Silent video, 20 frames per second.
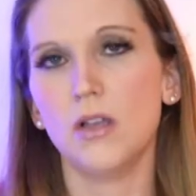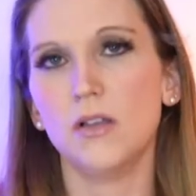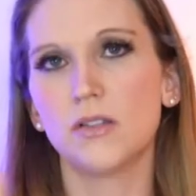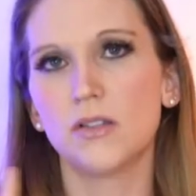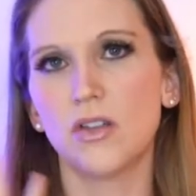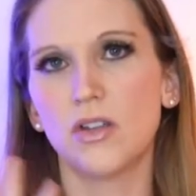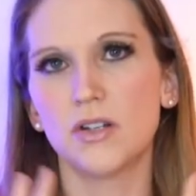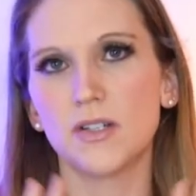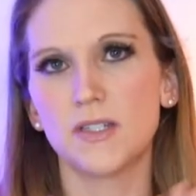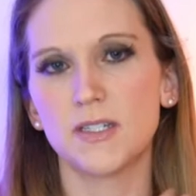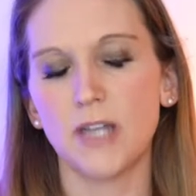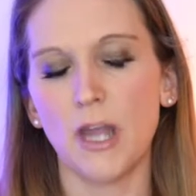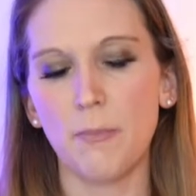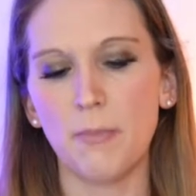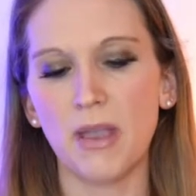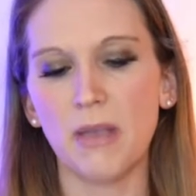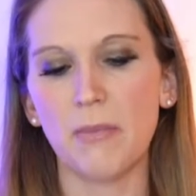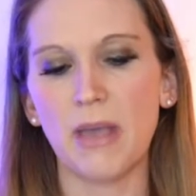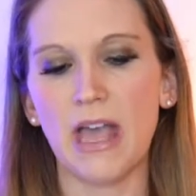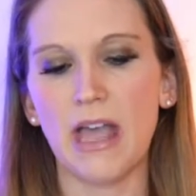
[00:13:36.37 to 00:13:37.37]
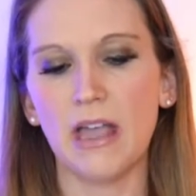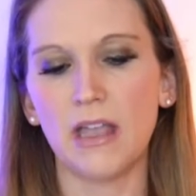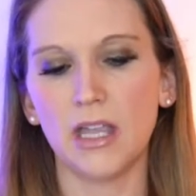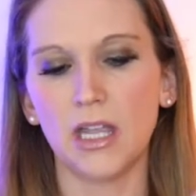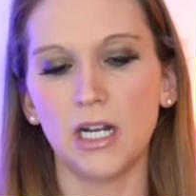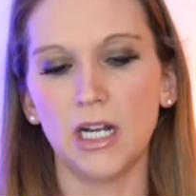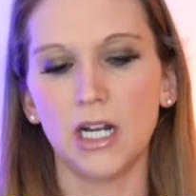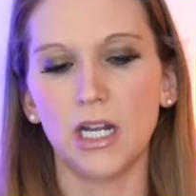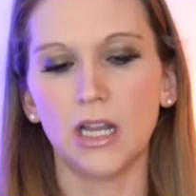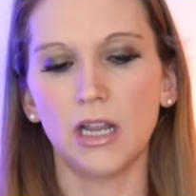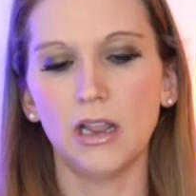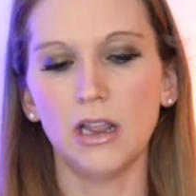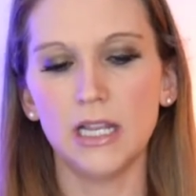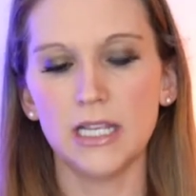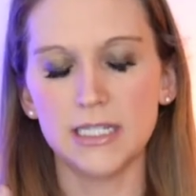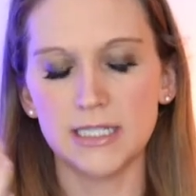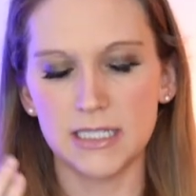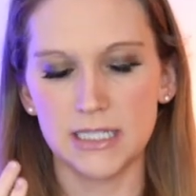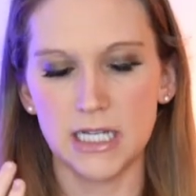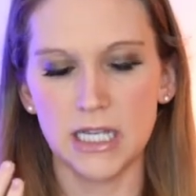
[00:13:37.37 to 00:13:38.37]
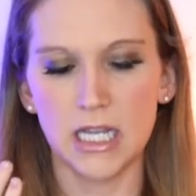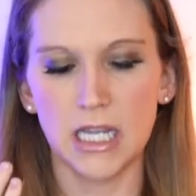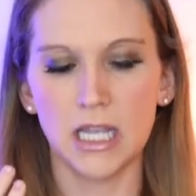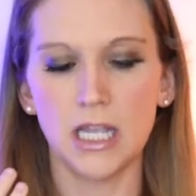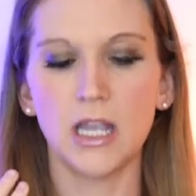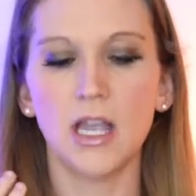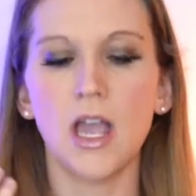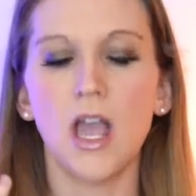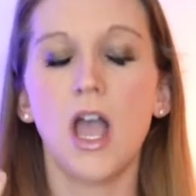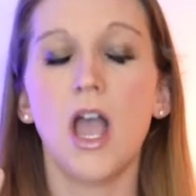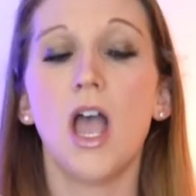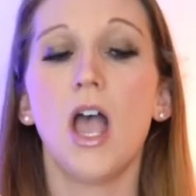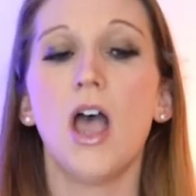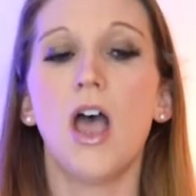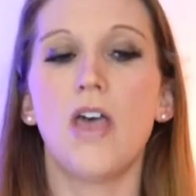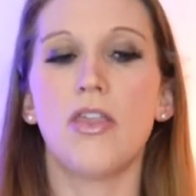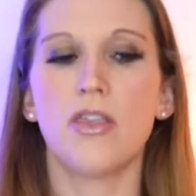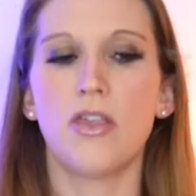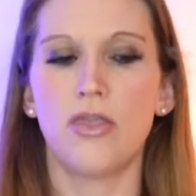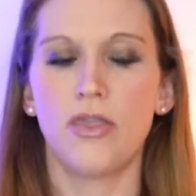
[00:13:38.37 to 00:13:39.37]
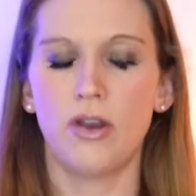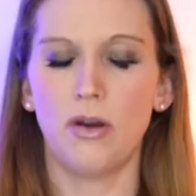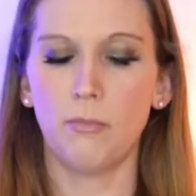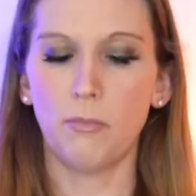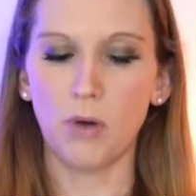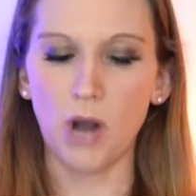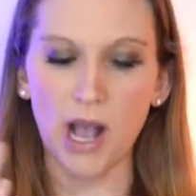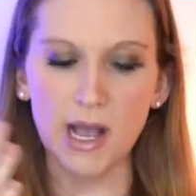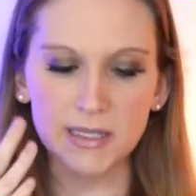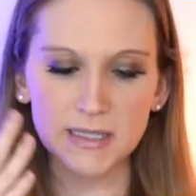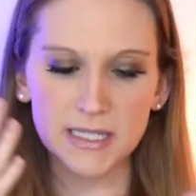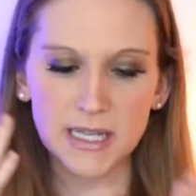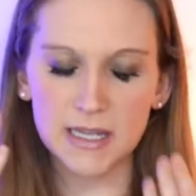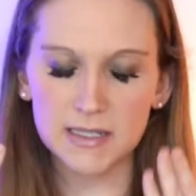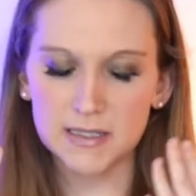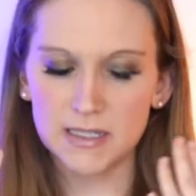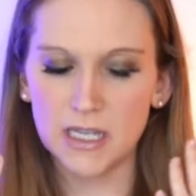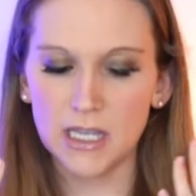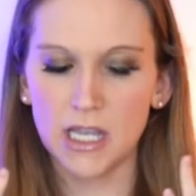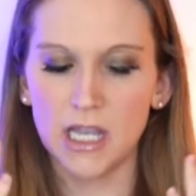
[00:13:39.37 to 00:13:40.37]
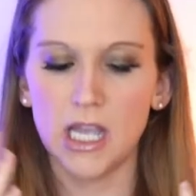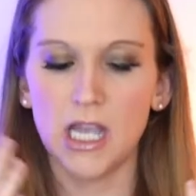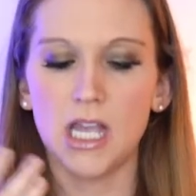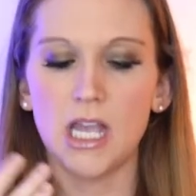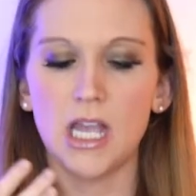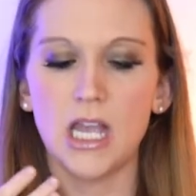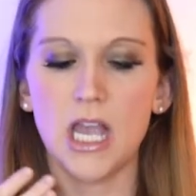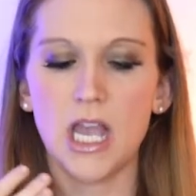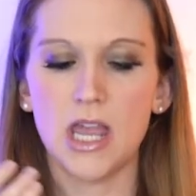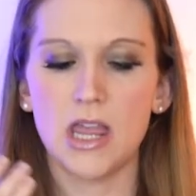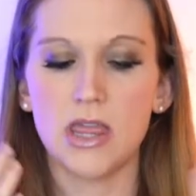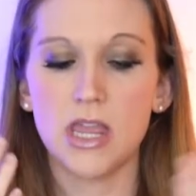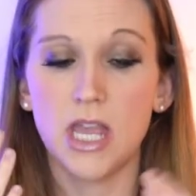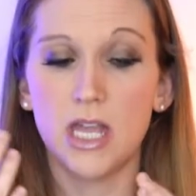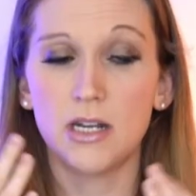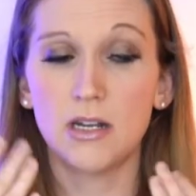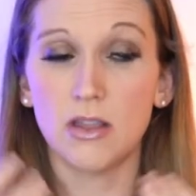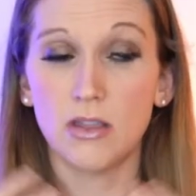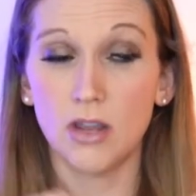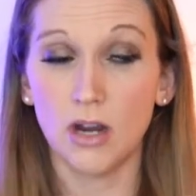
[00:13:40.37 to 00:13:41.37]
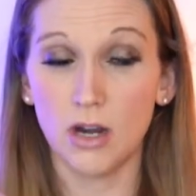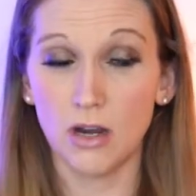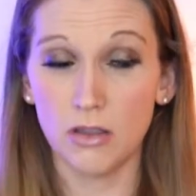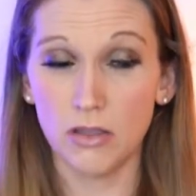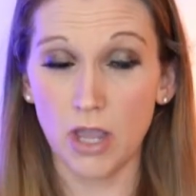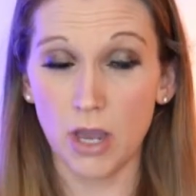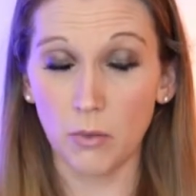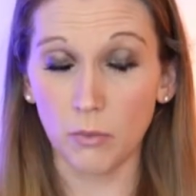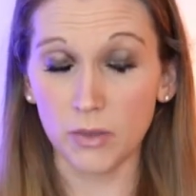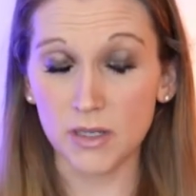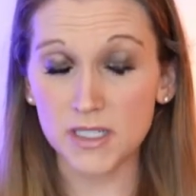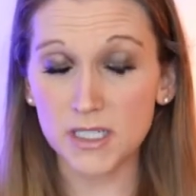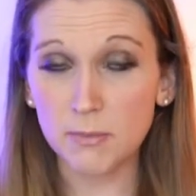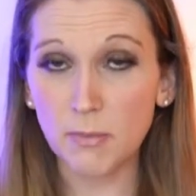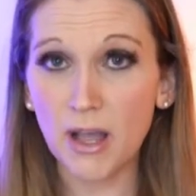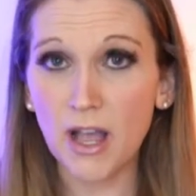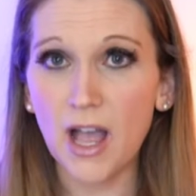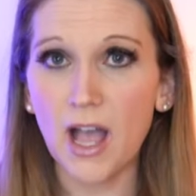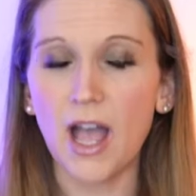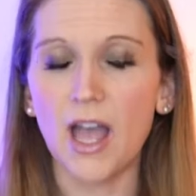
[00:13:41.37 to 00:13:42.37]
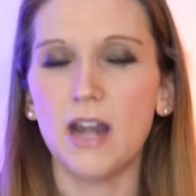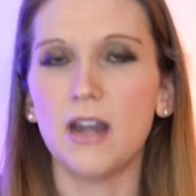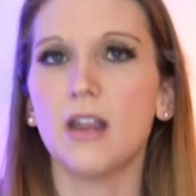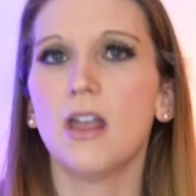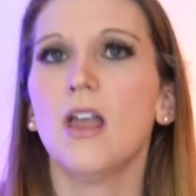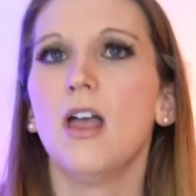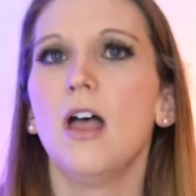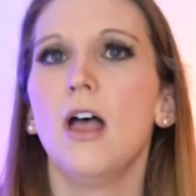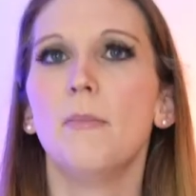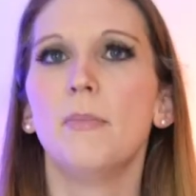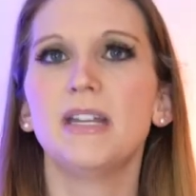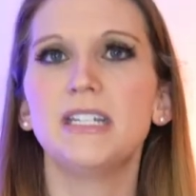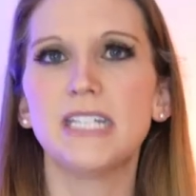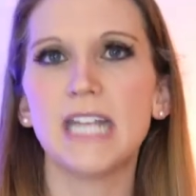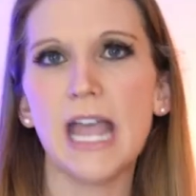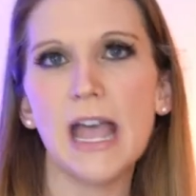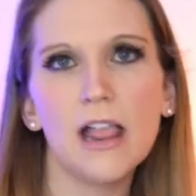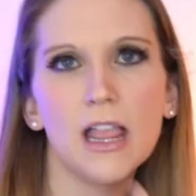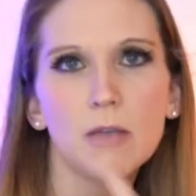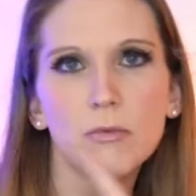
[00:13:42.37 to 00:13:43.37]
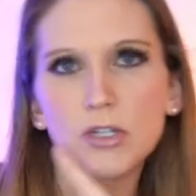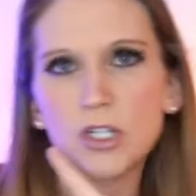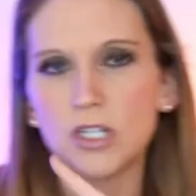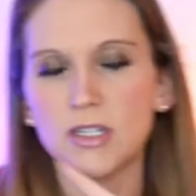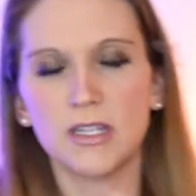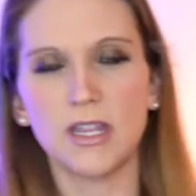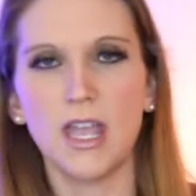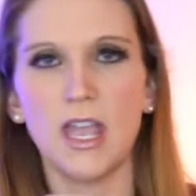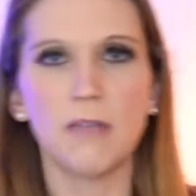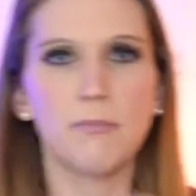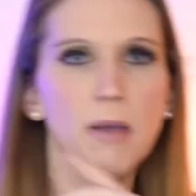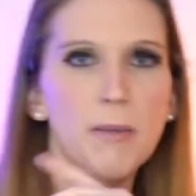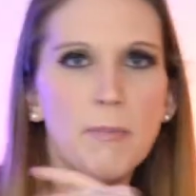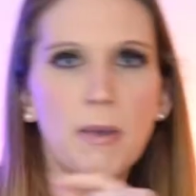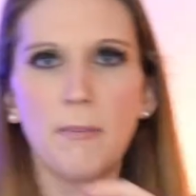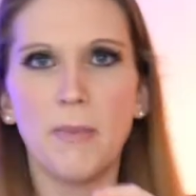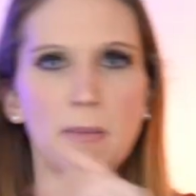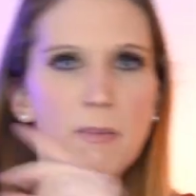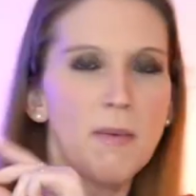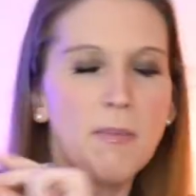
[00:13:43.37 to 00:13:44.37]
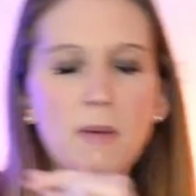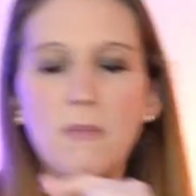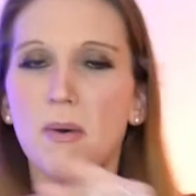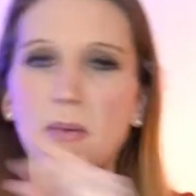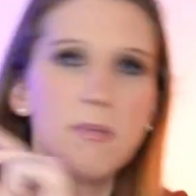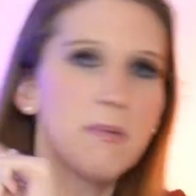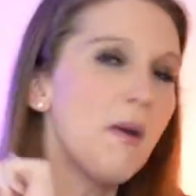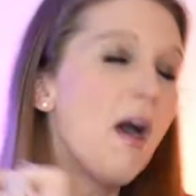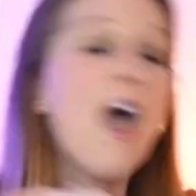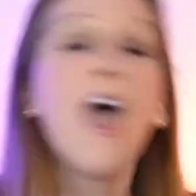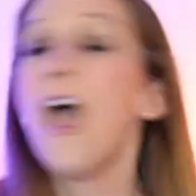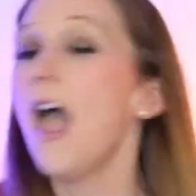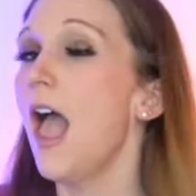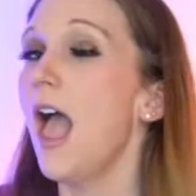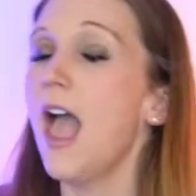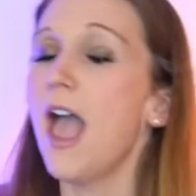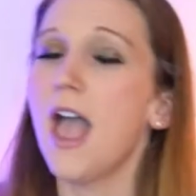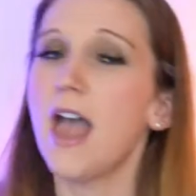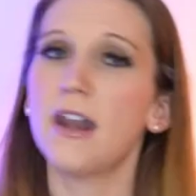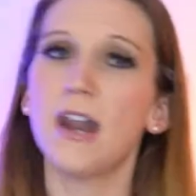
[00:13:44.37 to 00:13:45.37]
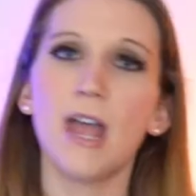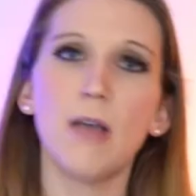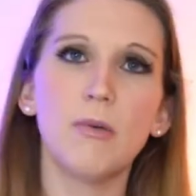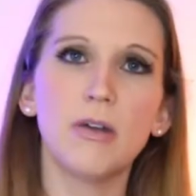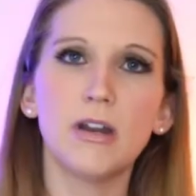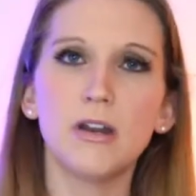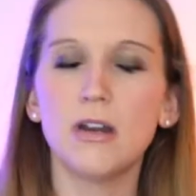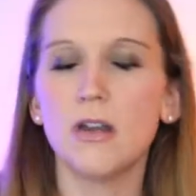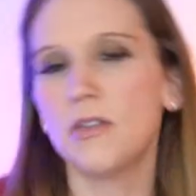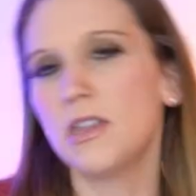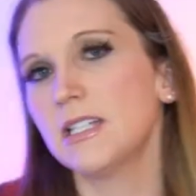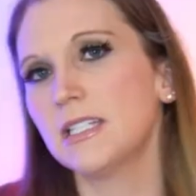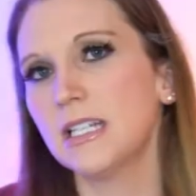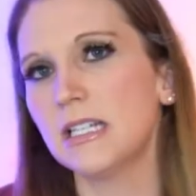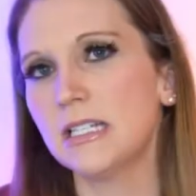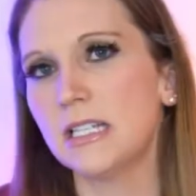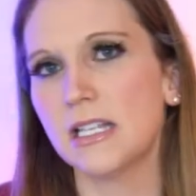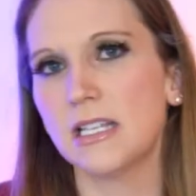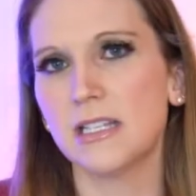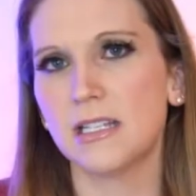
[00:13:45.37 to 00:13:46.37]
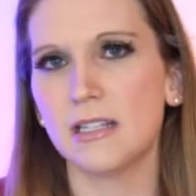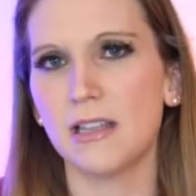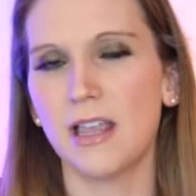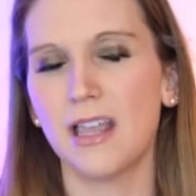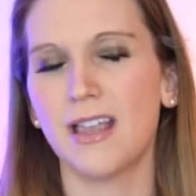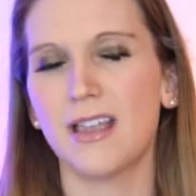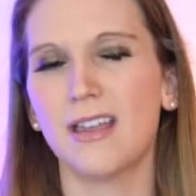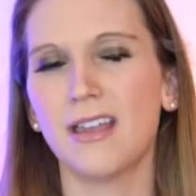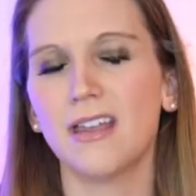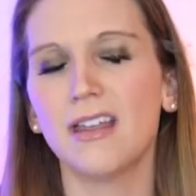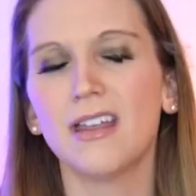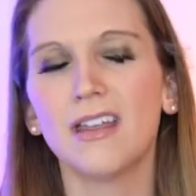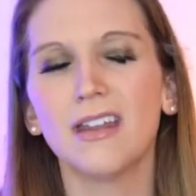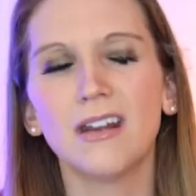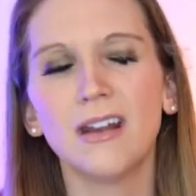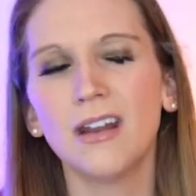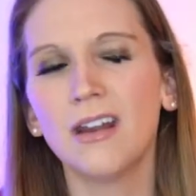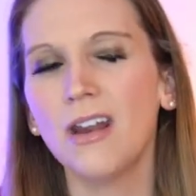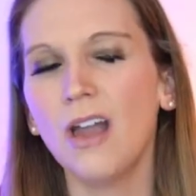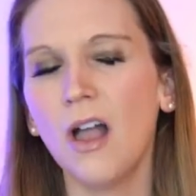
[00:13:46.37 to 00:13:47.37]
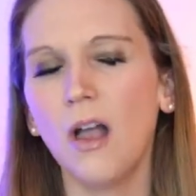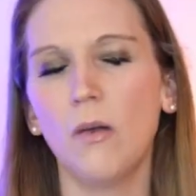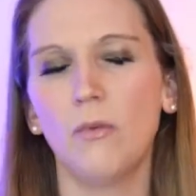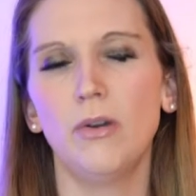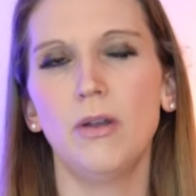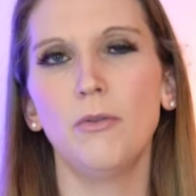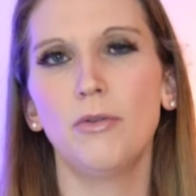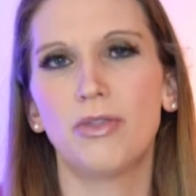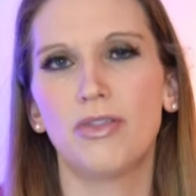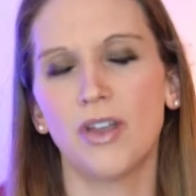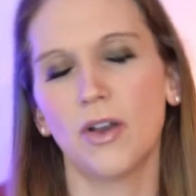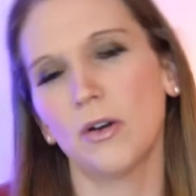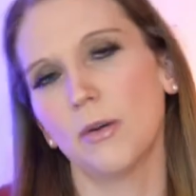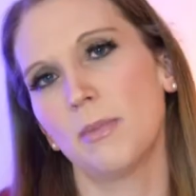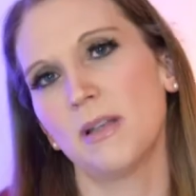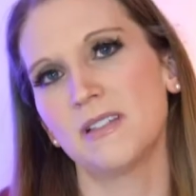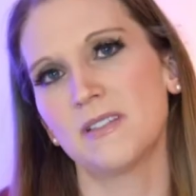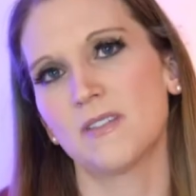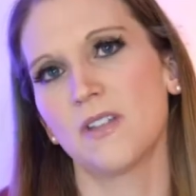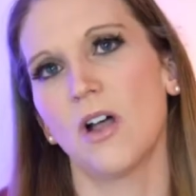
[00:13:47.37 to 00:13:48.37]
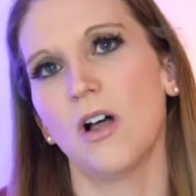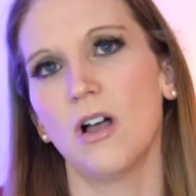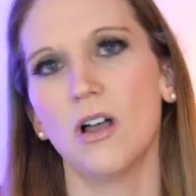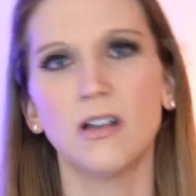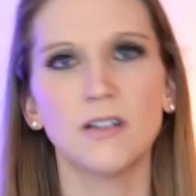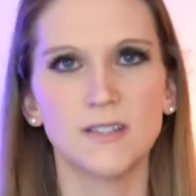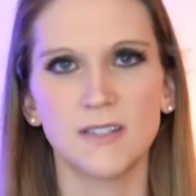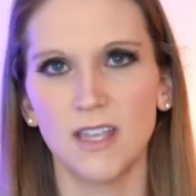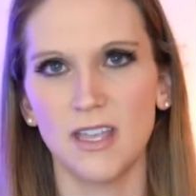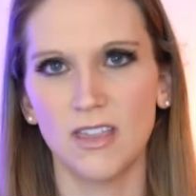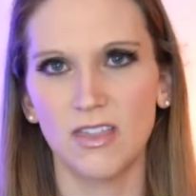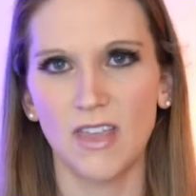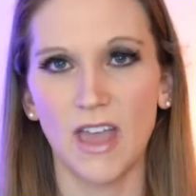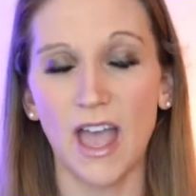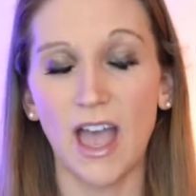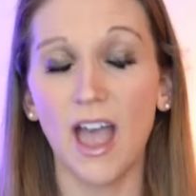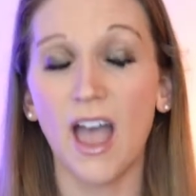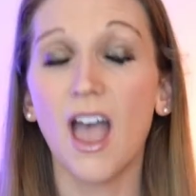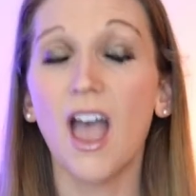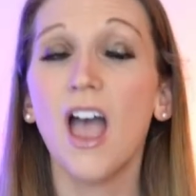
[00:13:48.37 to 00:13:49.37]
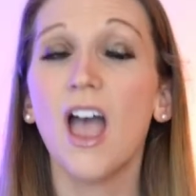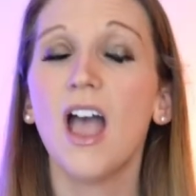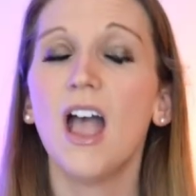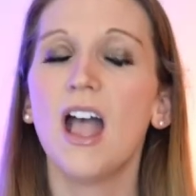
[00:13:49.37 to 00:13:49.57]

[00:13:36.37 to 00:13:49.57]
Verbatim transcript: So they're stepping back and listening, and then they're processing it, and then they they respond. But Tally was just like, bah, bah, bah, bah, bah, bah, and I wanna know this, this, this, like, no, no therapist talks like that.